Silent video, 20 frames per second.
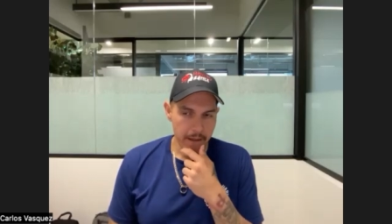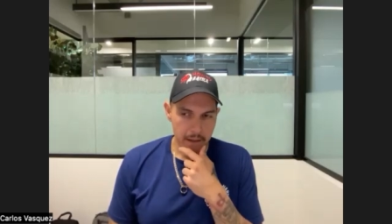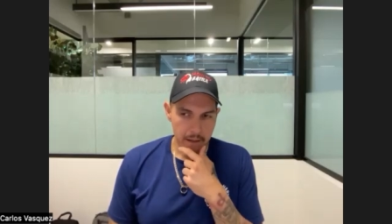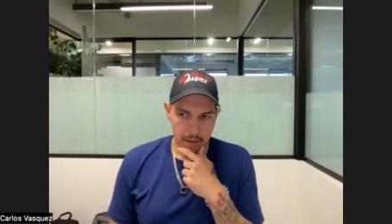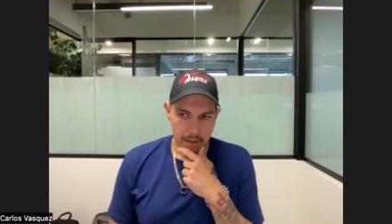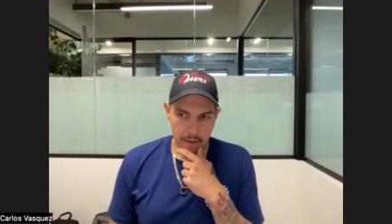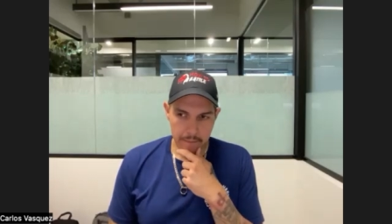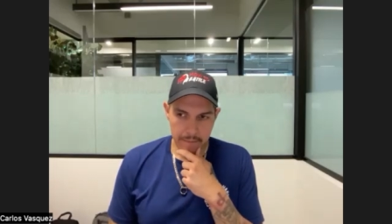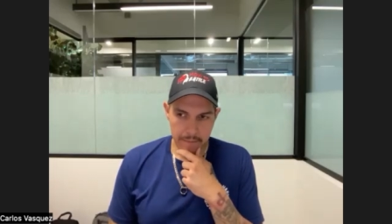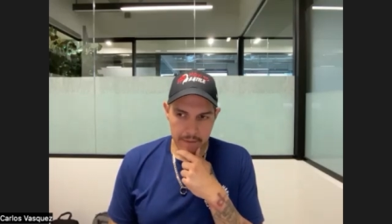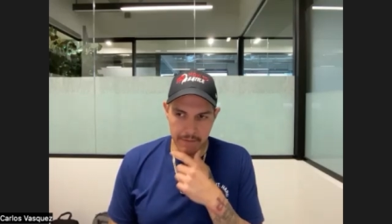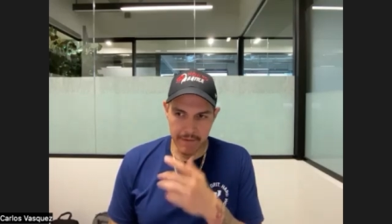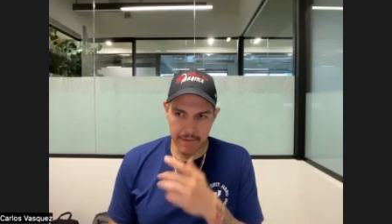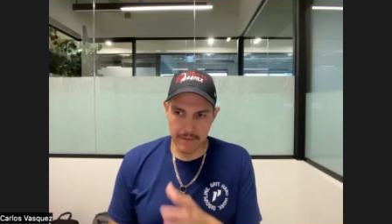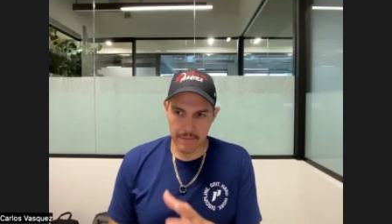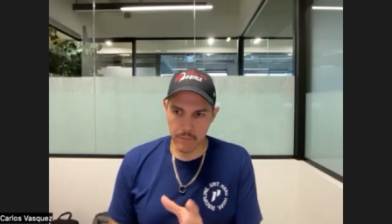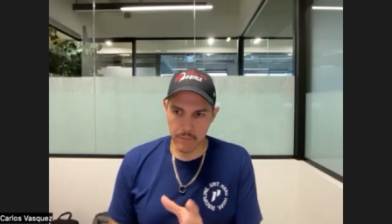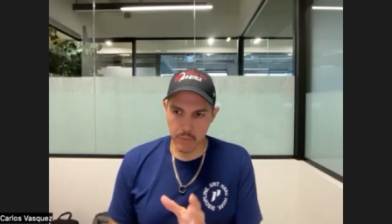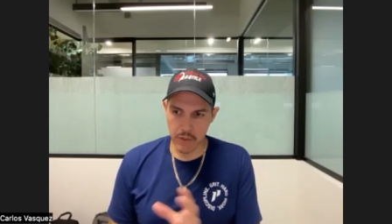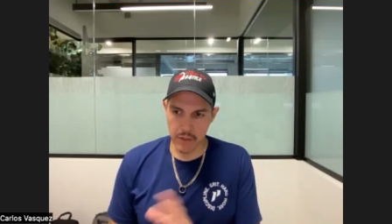Hmm. Um,
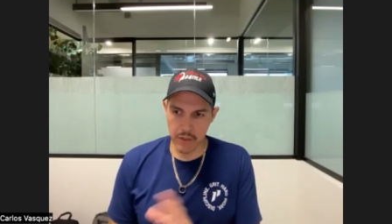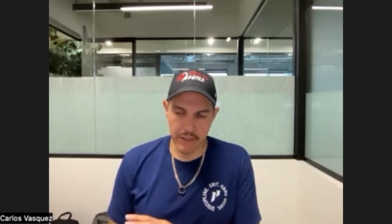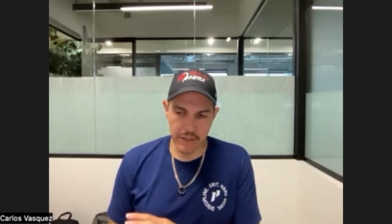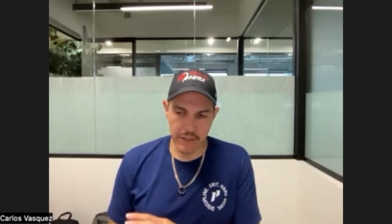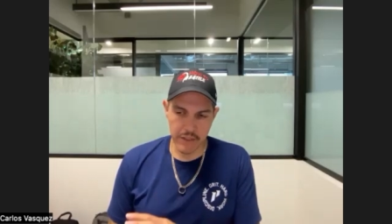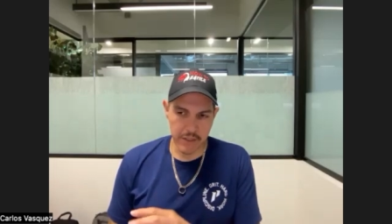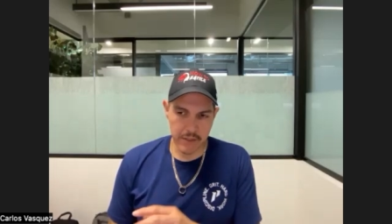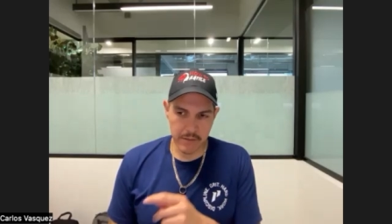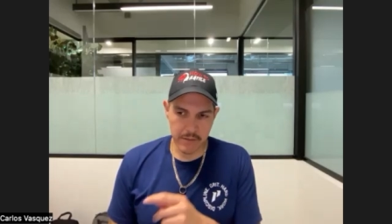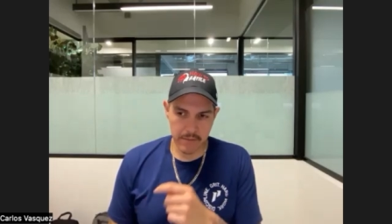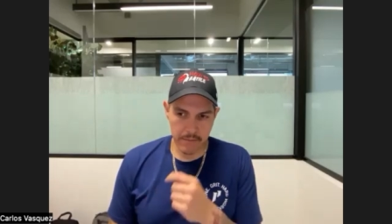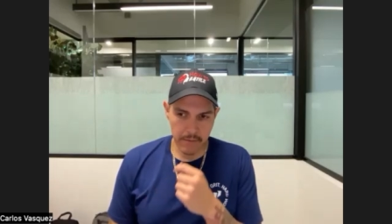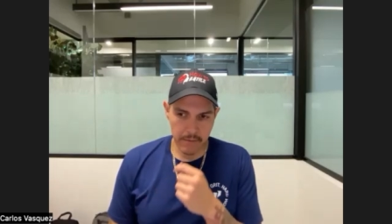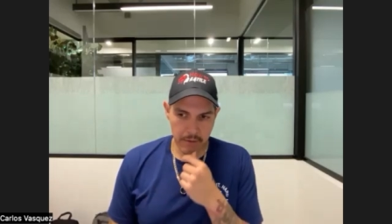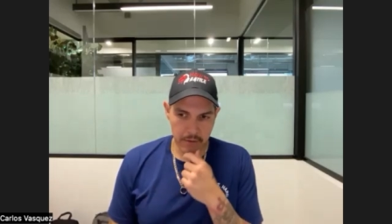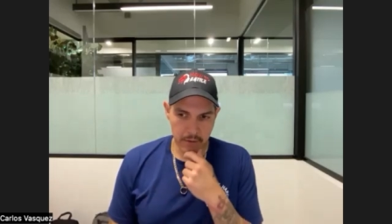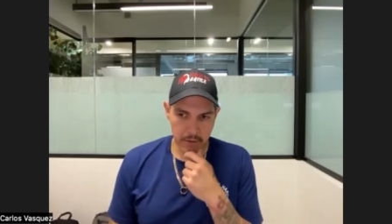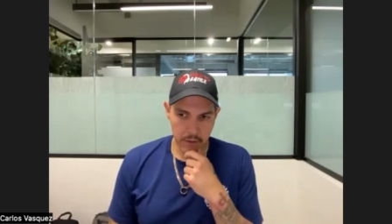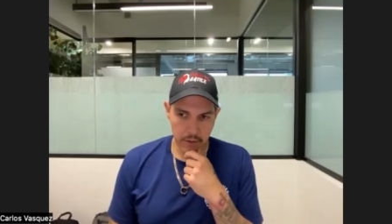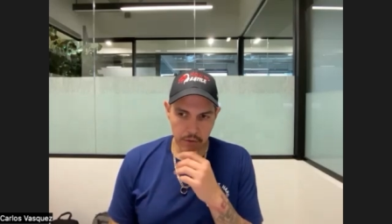even religious,
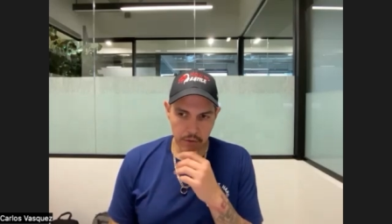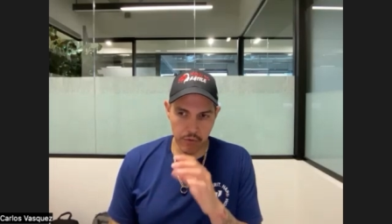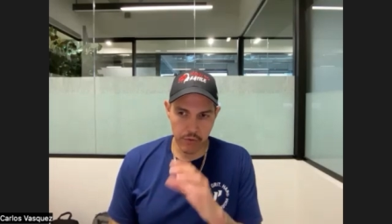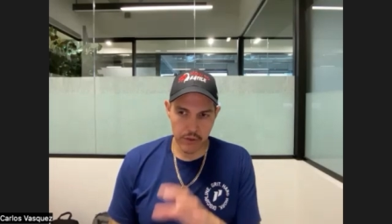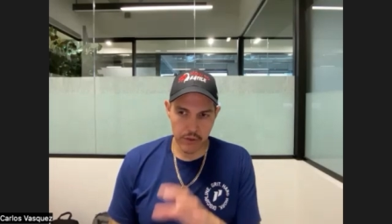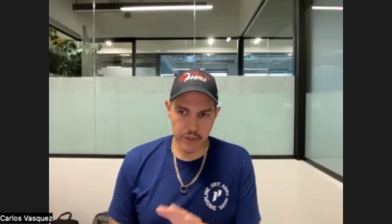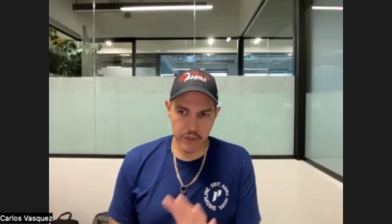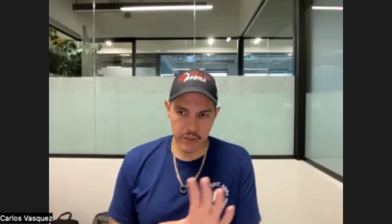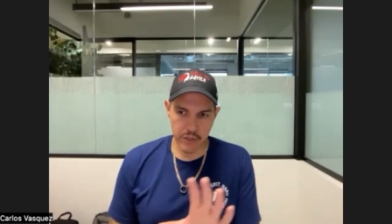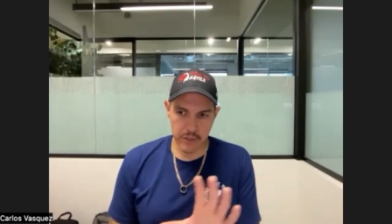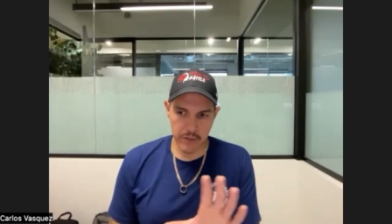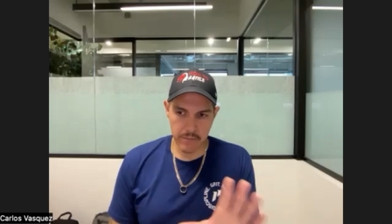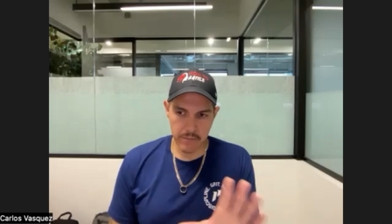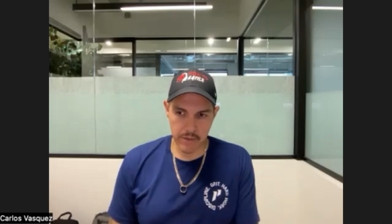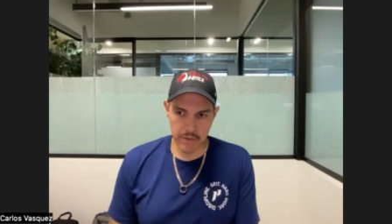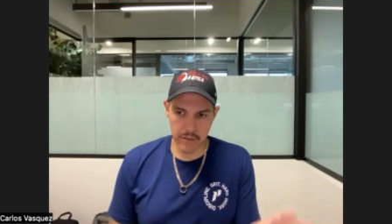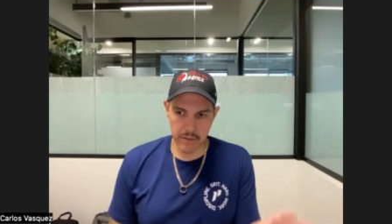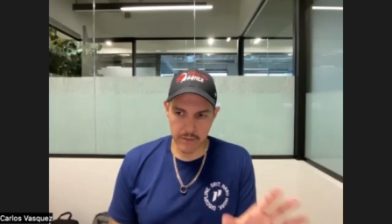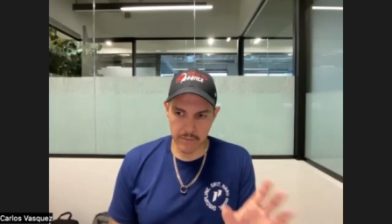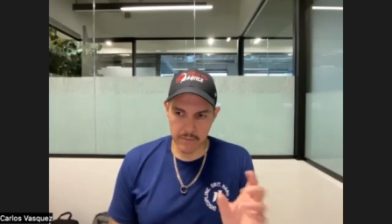you know, Christians,
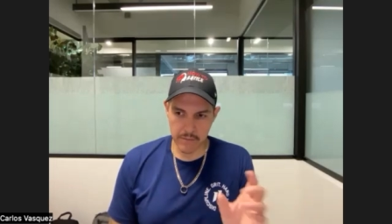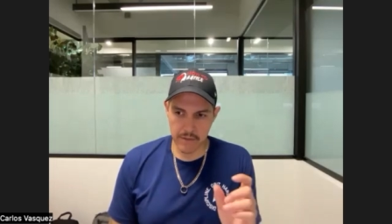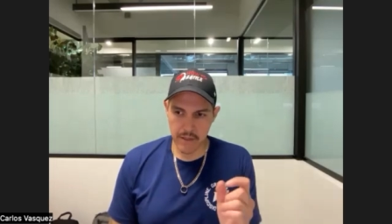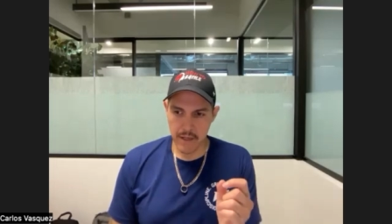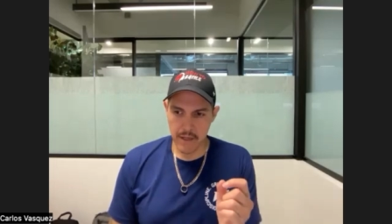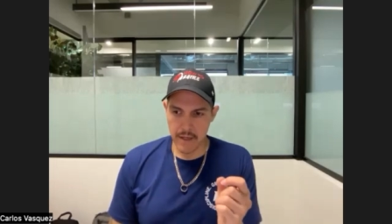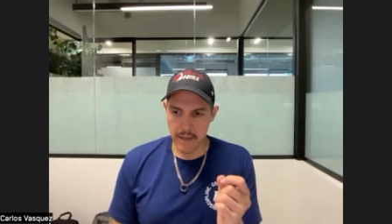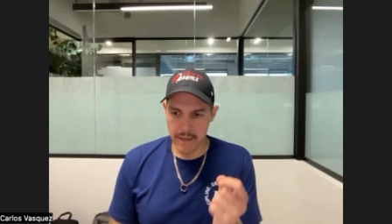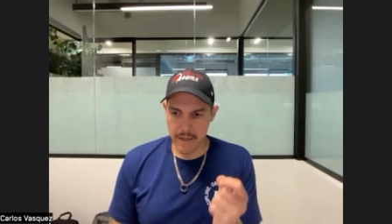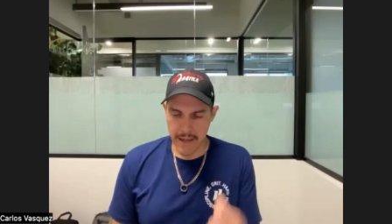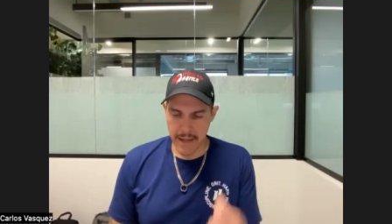Muslims, hmm.